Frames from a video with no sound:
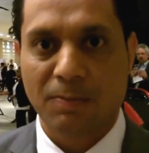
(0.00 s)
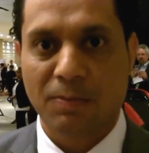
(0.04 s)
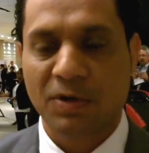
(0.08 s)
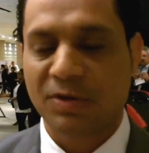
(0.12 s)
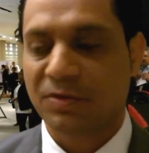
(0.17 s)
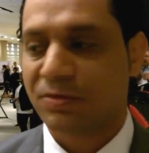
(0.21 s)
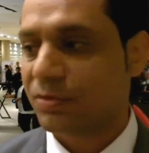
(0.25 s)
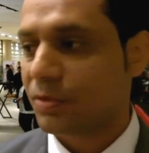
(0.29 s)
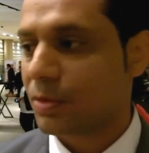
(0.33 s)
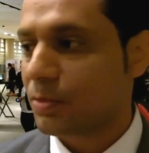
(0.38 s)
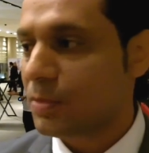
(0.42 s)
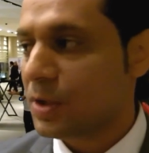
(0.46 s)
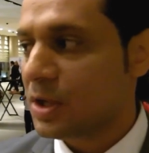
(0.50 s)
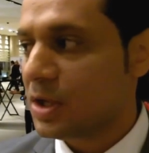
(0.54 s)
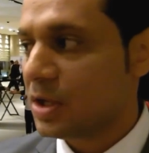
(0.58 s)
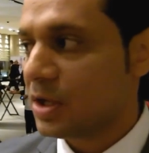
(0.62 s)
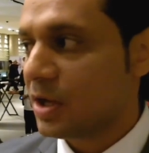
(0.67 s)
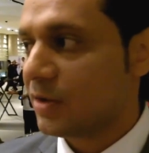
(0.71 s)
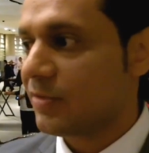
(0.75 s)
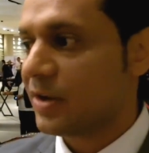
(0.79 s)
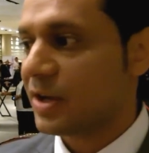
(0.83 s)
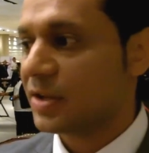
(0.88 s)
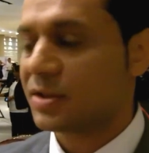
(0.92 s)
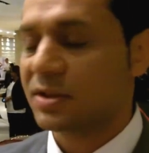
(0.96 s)
But for
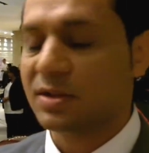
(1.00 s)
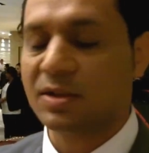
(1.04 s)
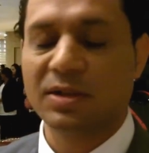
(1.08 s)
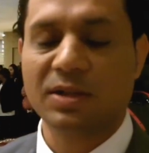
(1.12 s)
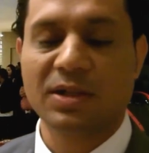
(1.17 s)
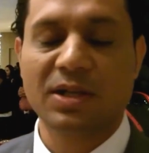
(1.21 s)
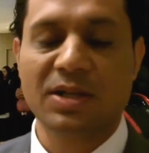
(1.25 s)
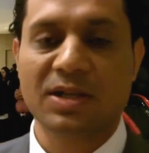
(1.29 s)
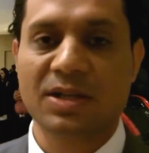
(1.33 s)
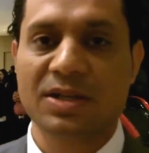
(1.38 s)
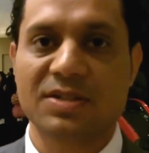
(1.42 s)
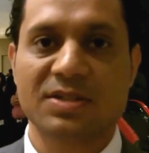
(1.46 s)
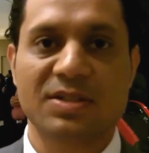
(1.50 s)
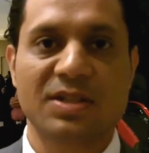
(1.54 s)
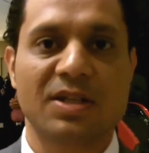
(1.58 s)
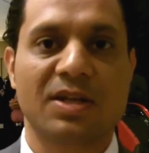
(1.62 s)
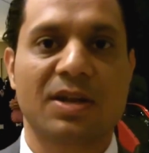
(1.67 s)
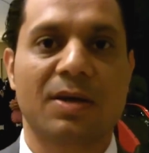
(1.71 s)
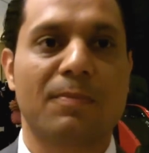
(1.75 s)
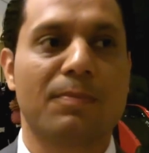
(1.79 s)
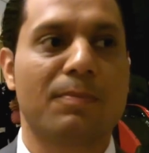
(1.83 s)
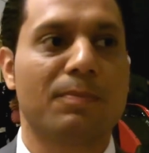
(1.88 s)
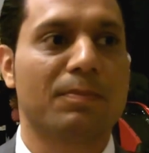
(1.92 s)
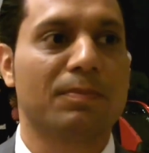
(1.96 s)
me, I've had, like I
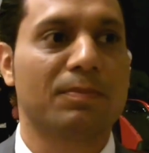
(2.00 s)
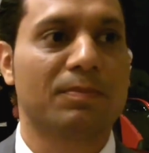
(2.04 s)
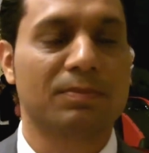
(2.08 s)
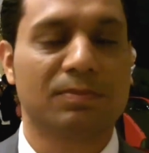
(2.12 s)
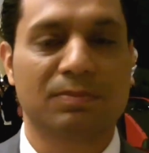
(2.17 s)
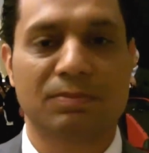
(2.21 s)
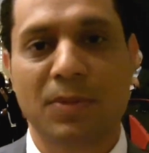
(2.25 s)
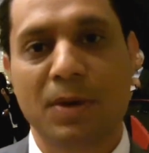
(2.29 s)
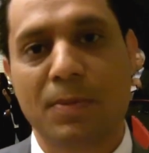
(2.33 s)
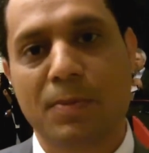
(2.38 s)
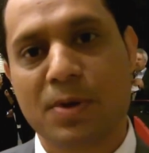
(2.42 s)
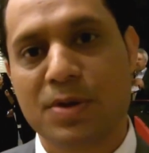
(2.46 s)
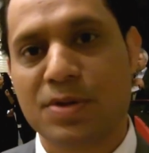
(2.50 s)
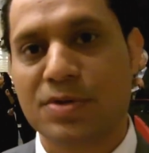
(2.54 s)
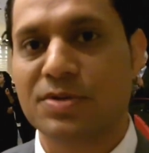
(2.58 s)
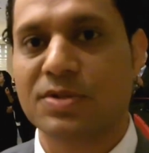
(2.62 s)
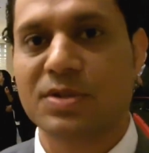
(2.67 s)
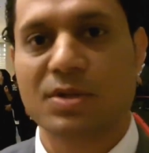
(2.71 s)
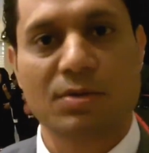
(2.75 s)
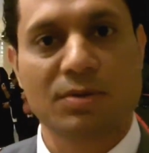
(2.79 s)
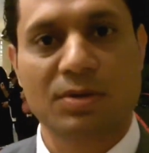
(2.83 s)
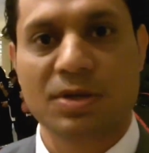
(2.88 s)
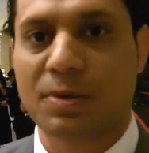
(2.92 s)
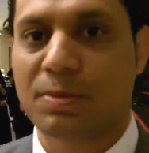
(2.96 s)
said, my
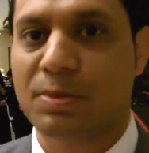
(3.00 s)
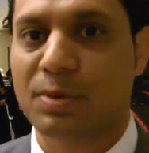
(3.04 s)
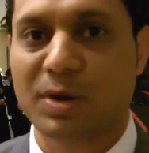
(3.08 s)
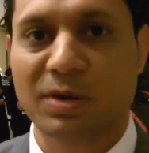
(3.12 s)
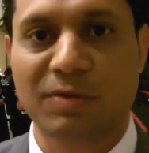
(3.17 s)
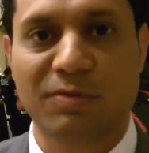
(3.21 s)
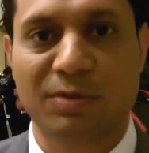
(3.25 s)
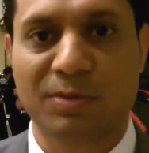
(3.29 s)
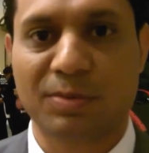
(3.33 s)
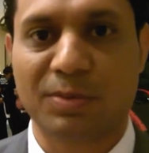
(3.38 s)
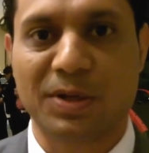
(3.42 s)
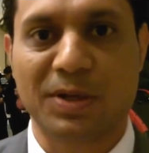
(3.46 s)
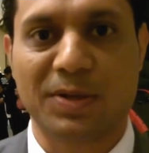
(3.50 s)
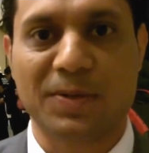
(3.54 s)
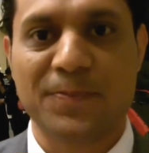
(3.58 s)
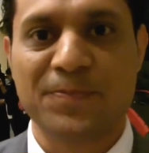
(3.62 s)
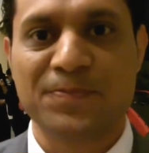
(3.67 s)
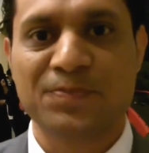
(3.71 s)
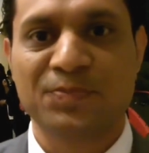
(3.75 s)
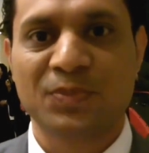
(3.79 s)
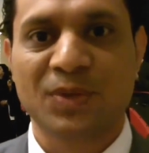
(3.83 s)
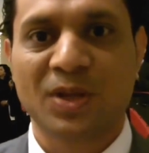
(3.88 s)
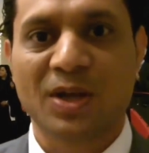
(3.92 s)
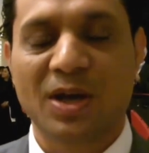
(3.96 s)
mother's out there praying for me.
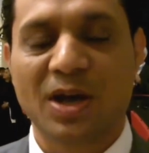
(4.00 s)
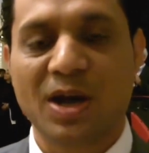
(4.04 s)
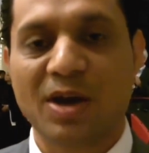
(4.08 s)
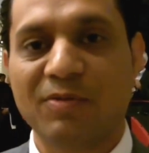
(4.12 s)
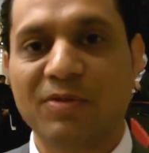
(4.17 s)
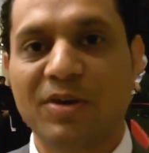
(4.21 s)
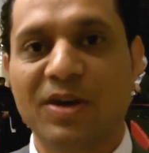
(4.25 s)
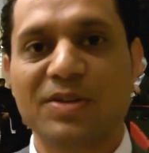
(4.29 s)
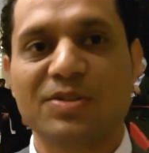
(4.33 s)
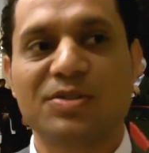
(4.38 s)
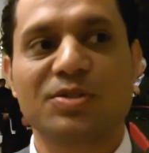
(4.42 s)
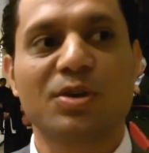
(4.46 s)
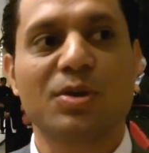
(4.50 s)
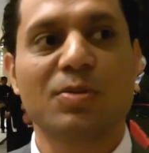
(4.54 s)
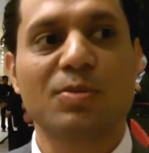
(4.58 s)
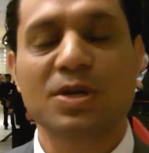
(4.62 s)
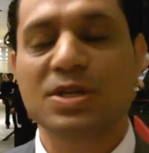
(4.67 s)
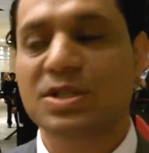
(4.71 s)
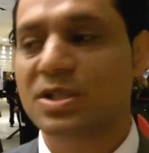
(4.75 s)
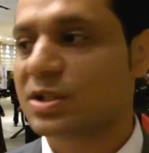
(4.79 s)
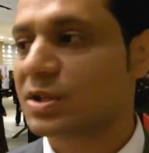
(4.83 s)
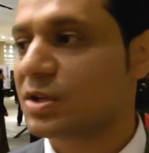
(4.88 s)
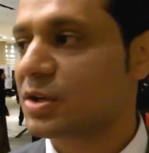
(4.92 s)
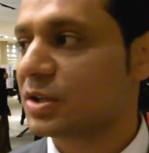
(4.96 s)
I've had so
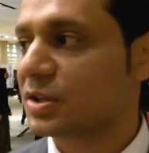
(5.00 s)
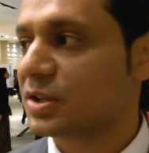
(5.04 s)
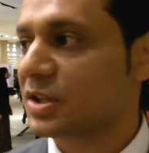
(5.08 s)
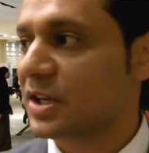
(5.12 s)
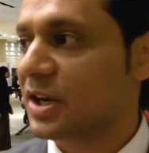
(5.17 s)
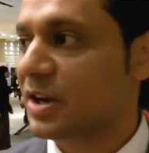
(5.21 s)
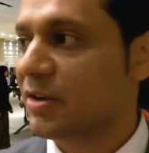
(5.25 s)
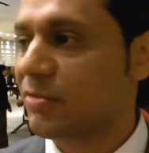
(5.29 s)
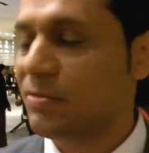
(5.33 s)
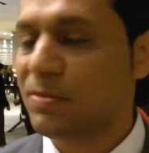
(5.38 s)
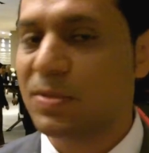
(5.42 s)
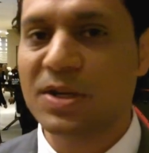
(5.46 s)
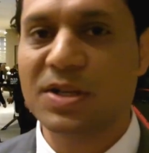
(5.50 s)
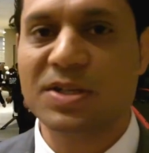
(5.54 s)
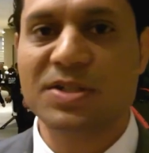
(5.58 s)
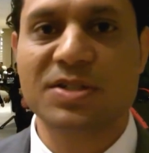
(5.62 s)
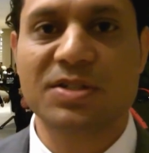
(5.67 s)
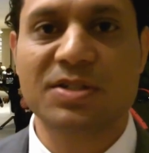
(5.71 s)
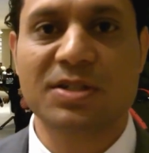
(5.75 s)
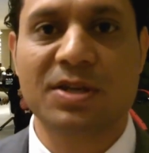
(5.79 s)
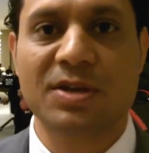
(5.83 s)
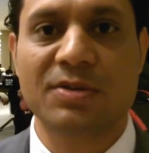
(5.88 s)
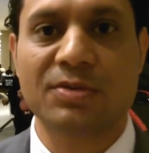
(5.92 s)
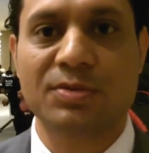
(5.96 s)
much luck that everybody
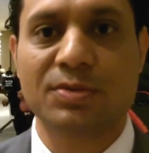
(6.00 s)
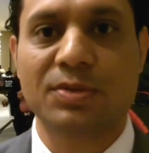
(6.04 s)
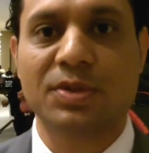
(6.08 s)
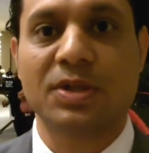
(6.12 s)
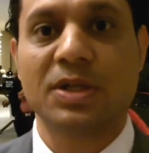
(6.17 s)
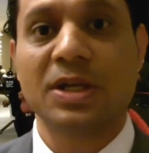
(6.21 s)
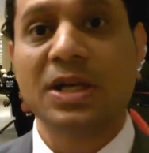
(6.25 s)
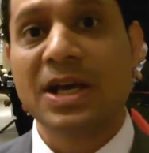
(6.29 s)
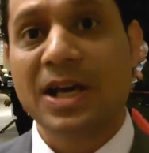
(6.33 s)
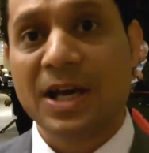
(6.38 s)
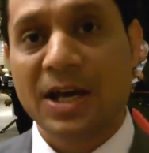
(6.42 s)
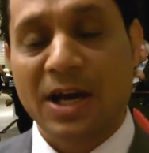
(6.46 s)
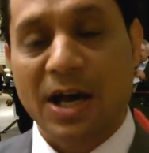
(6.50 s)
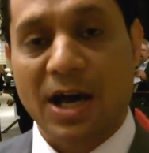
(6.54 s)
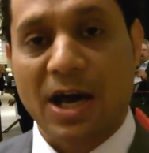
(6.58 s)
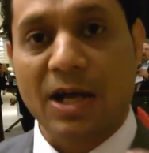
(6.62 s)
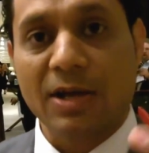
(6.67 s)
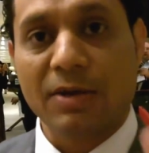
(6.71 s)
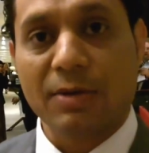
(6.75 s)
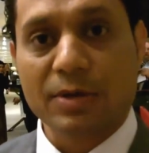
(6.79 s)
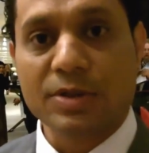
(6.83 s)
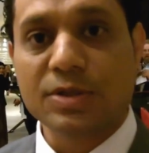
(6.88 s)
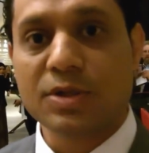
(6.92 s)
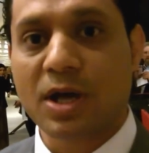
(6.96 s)
just comes with you.
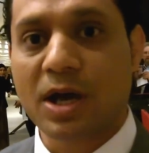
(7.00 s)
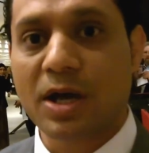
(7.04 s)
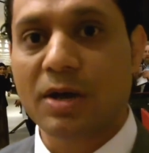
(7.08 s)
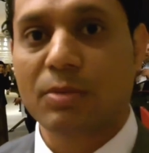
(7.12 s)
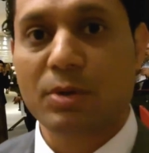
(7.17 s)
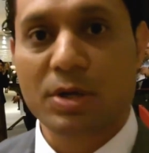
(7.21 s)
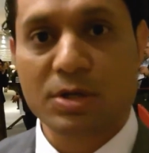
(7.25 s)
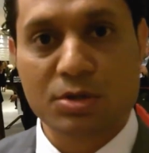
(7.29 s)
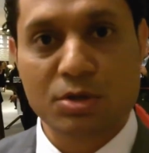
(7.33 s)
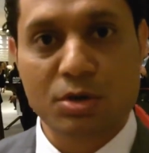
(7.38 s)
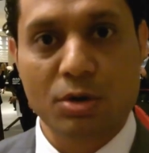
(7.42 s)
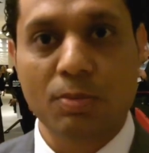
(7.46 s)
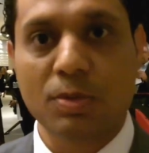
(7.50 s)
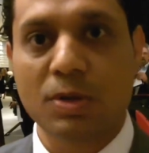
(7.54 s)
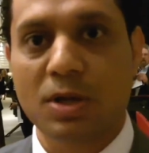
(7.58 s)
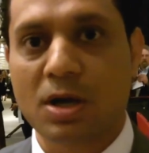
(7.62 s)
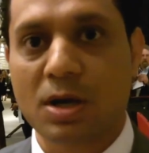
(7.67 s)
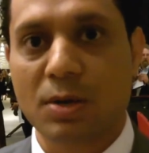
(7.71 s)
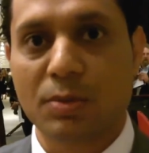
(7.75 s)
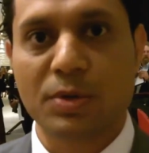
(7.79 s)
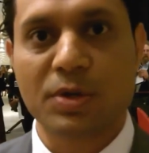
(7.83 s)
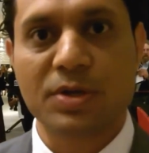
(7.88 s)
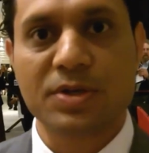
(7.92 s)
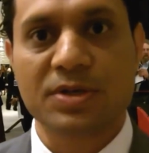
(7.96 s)
I read your
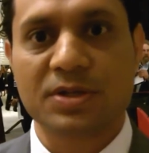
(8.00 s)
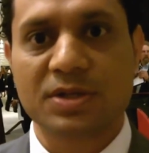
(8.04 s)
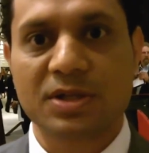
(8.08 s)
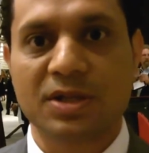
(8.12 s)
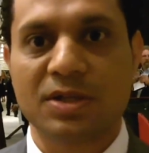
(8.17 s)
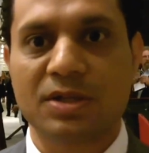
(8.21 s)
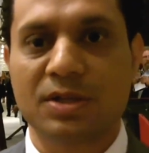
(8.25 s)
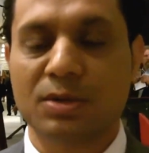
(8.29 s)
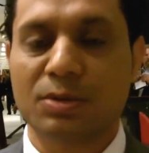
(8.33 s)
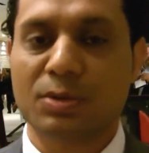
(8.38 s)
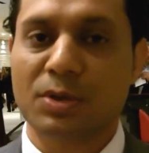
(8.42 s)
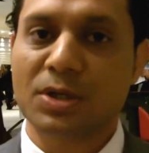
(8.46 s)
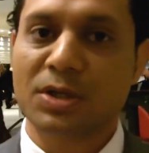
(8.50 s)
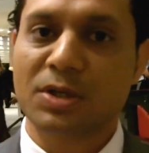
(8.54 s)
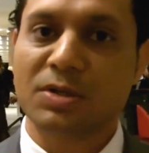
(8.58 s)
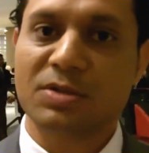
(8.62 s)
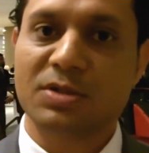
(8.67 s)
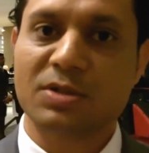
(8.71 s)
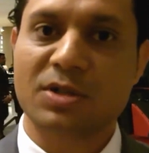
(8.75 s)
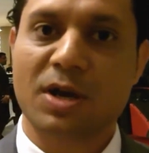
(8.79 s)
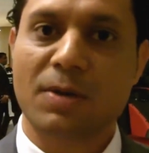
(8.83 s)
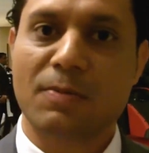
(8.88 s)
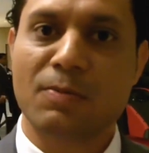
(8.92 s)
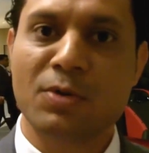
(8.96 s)
blog where you said, when
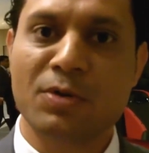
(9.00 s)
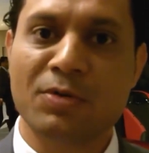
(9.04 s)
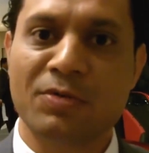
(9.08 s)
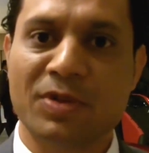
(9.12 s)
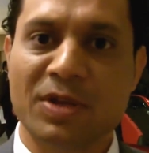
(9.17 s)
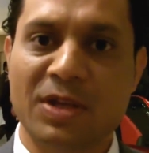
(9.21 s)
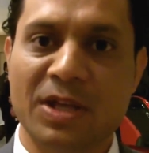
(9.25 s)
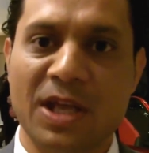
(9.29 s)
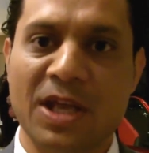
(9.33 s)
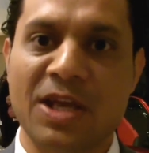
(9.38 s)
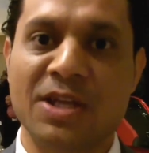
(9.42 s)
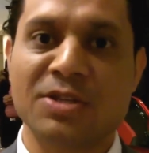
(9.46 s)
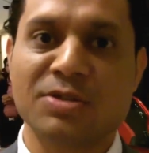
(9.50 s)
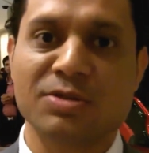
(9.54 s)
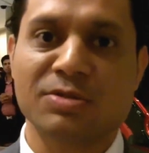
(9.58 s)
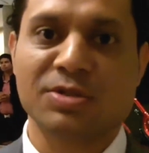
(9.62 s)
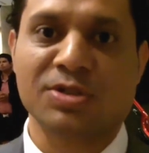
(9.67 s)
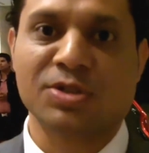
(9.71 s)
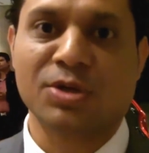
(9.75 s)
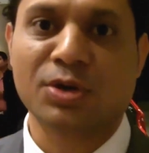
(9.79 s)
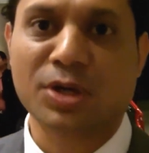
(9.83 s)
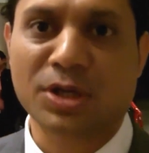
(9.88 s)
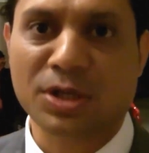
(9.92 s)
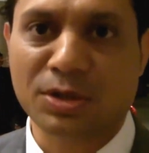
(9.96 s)
you start moving,
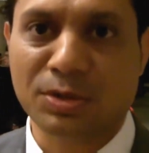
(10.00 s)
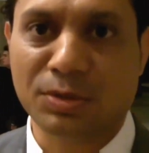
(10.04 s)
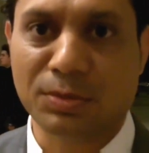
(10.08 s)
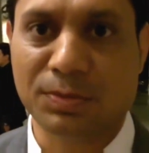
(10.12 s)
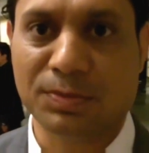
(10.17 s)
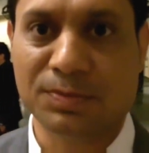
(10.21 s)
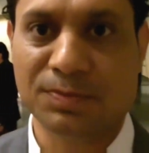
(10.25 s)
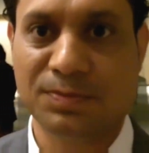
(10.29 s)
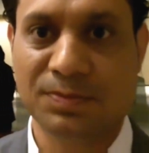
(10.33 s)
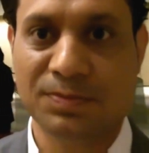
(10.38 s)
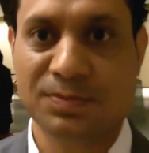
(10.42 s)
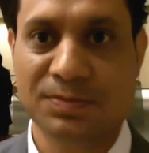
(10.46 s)
angels join you.